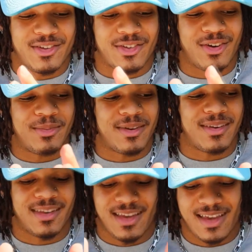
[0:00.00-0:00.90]
disturbing
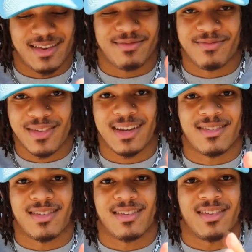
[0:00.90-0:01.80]
in a
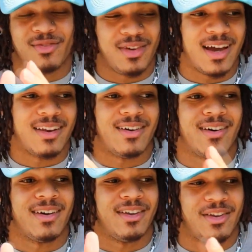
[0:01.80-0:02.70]
sense. If you got a
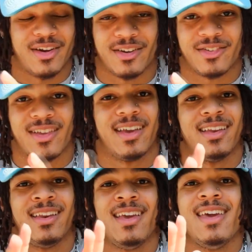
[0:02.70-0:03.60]
heart and you
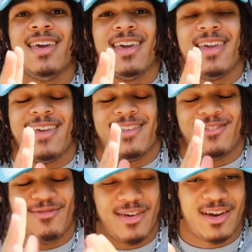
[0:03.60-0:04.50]
understand,
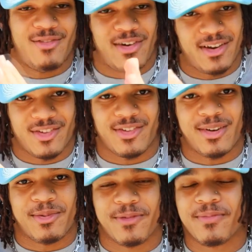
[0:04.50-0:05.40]
it's very, very
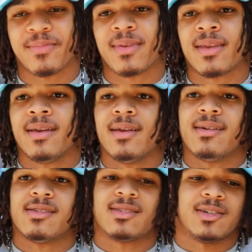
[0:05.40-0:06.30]
disturbing.
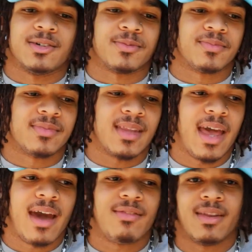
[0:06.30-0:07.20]
So
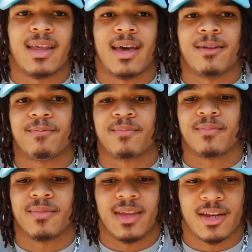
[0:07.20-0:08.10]
after that
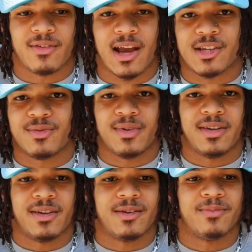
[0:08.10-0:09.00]
interaction with
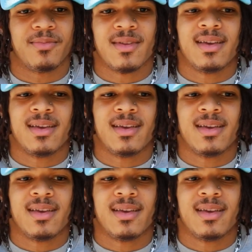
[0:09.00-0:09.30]
him,